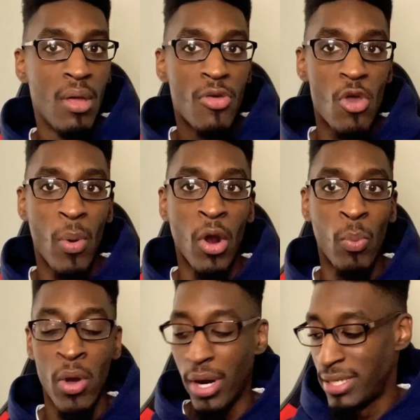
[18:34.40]
So
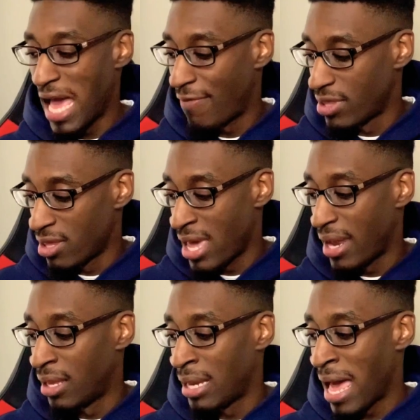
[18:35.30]
we're gonna dive into that
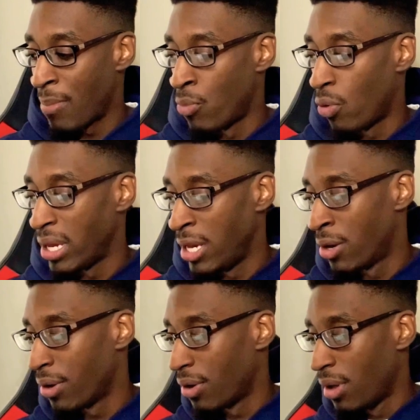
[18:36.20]
a lot more here.